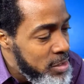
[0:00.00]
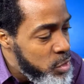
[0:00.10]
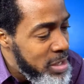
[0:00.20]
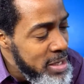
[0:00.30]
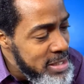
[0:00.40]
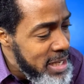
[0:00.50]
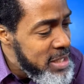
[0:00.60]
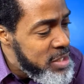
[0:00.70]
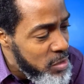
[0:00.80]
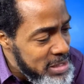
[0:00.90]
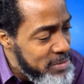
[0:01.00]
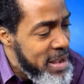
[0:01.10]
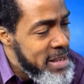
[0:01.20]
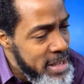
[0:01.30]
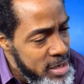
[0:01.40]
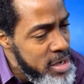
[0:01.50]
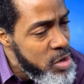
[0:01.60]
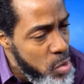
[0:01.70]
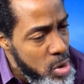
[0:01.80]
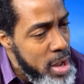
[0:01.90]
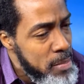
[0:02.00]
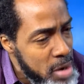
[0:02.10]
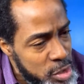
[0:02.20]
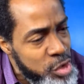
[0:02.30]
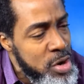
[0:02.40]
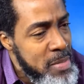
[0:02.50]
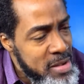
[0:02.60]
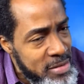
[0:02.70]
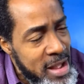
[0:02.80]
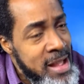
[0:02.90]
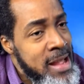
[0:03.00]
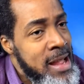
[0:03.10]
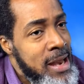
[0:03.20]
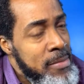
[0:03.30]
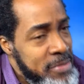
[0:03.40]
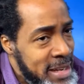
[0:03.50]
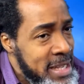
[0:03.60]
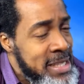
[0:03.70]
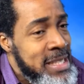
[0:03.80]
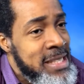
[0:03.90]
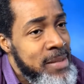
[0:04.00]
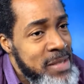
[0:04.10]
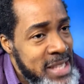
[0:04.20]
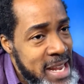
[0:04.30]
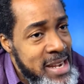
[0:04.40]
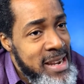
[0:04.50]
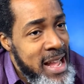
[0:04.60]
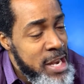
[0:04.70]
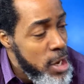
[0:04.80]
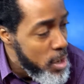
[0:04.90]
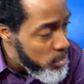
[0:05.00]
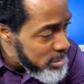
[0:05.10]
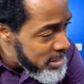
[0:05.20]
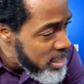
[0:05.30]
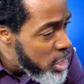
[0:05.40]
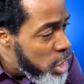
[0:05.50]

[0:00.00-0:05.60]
So it cleans and detoxifies kidney, colon, bloodstream, liver, lymphatic system, skin, and your lungs.